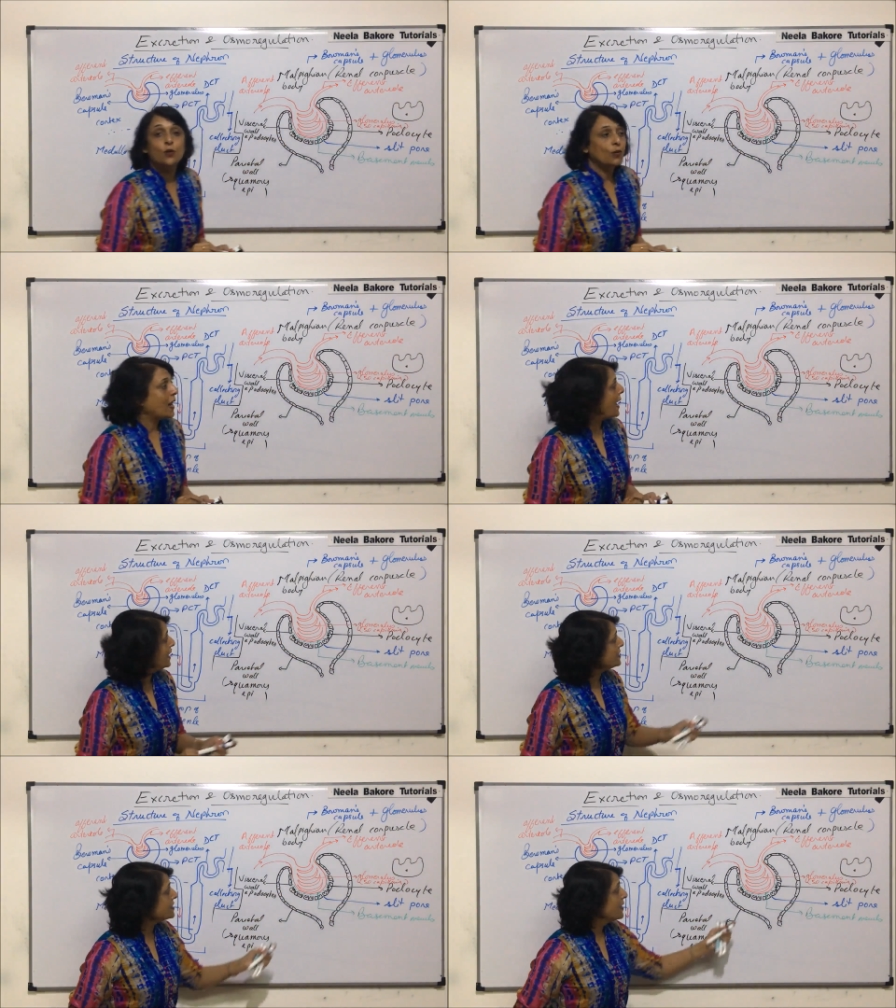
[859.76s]
known
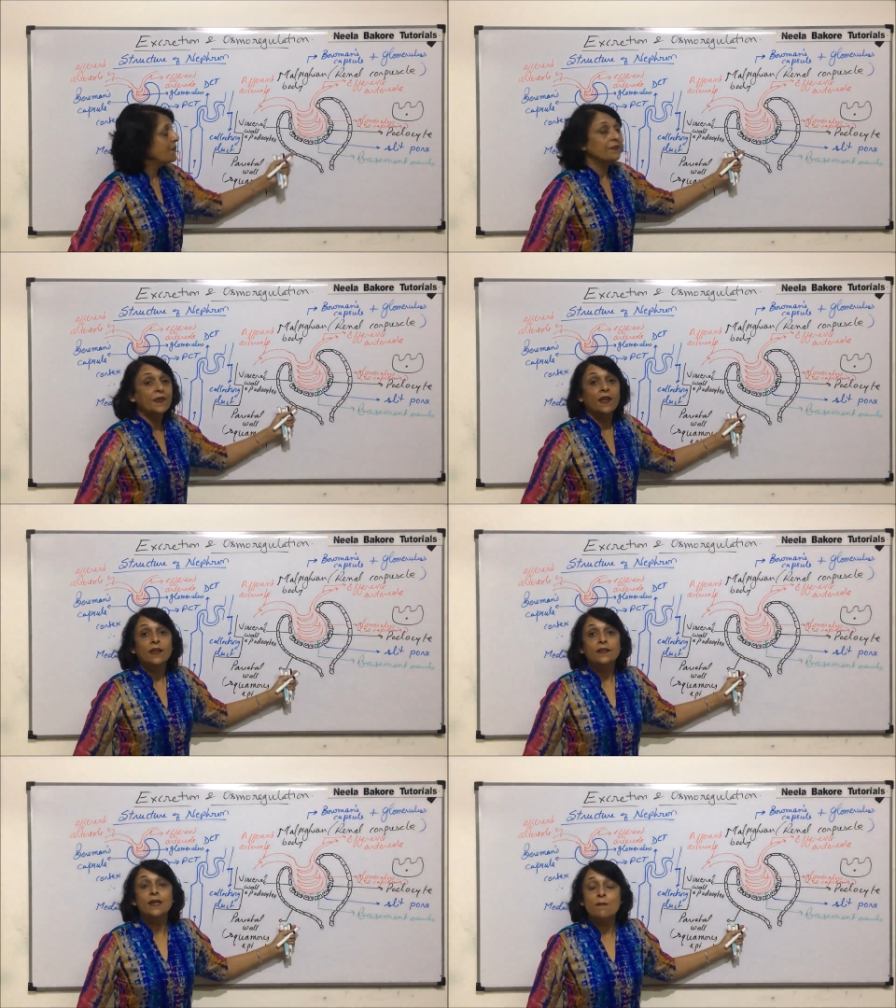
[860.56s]
as
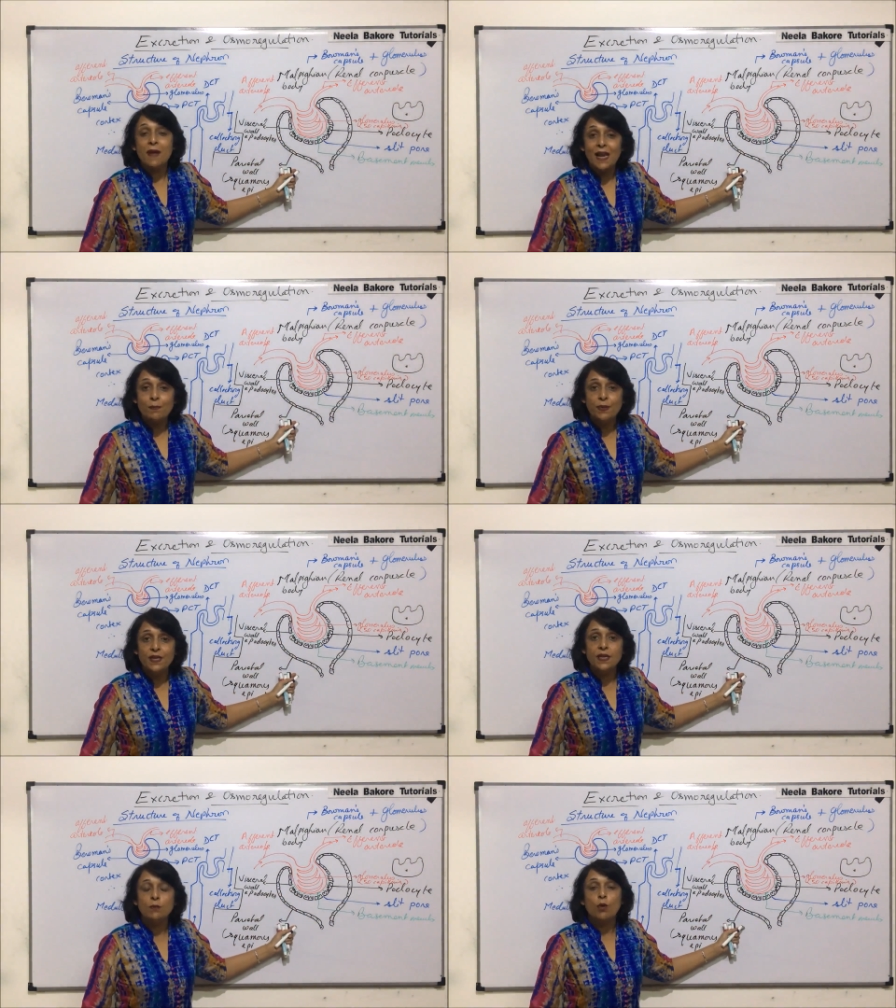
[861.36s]
the
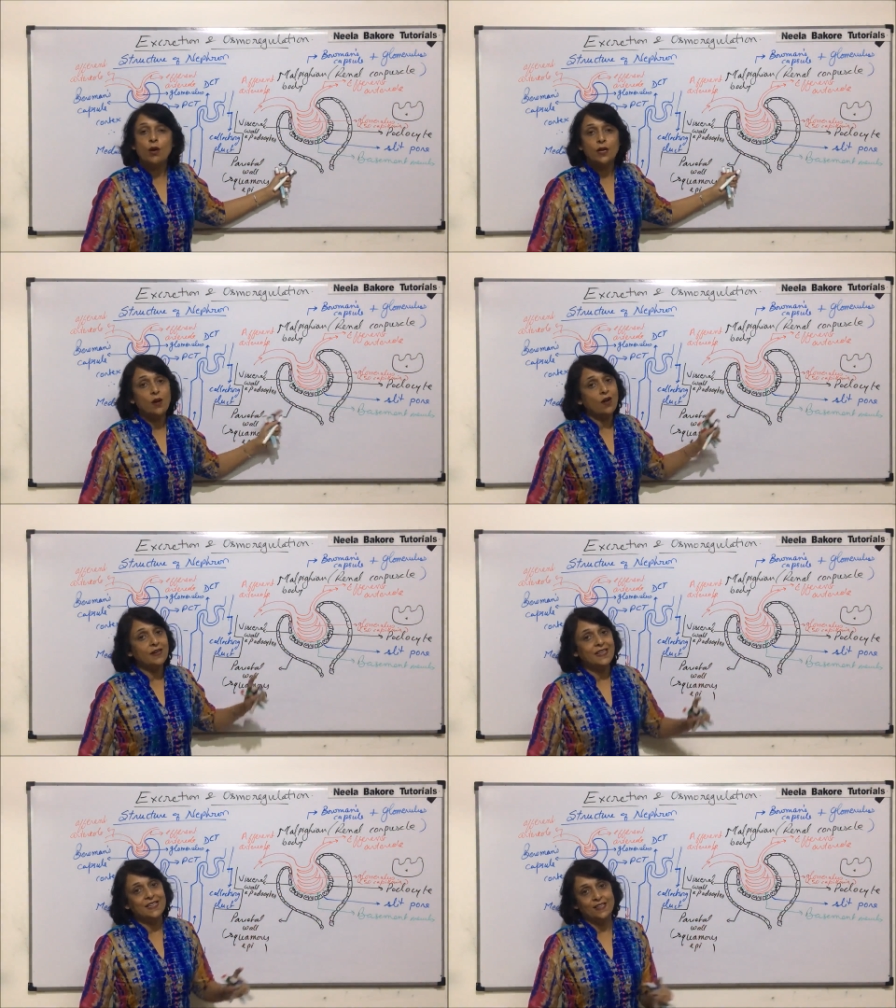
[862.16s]
Malpighian body
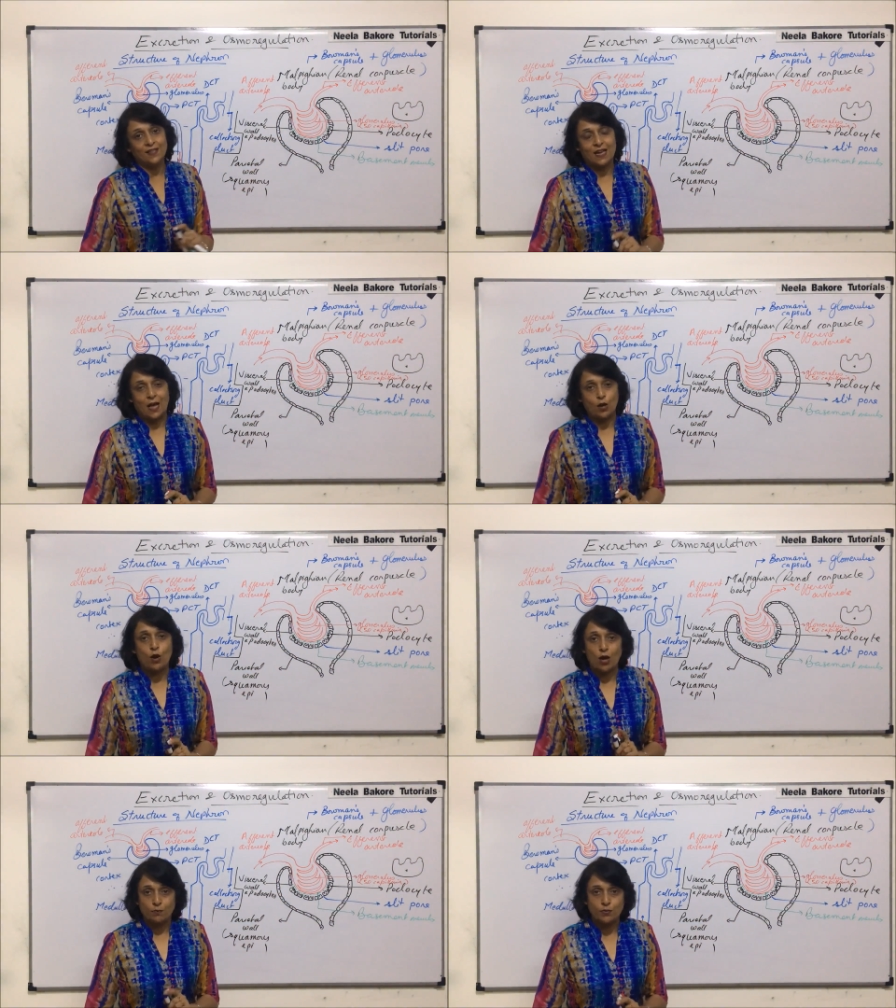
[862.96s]
or renal
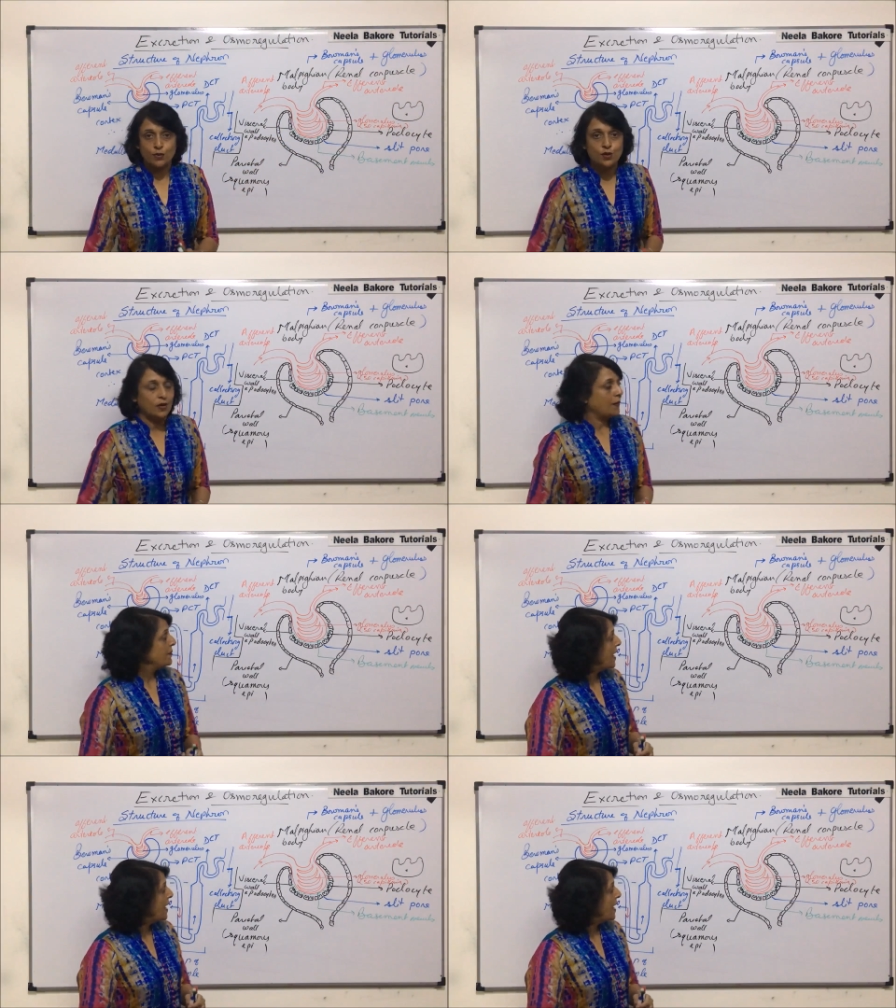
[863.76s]
corpuscle.